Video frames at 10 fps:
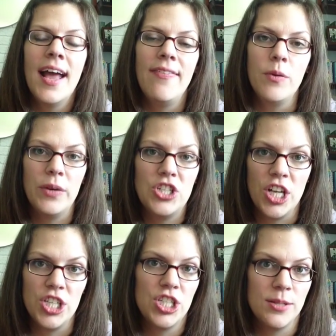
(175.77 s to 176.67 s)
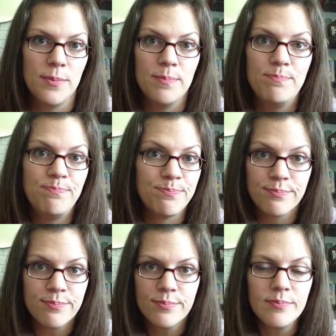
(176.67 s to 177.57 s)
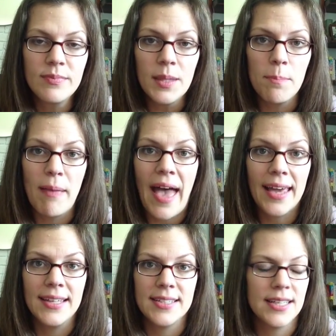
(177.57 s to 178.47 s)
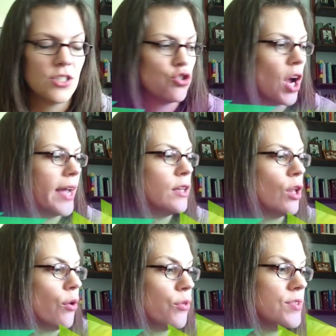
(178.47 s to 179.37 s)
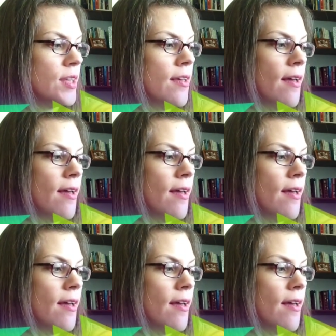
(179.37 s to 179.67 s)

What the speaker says: And then we changed him back into his dry clothes.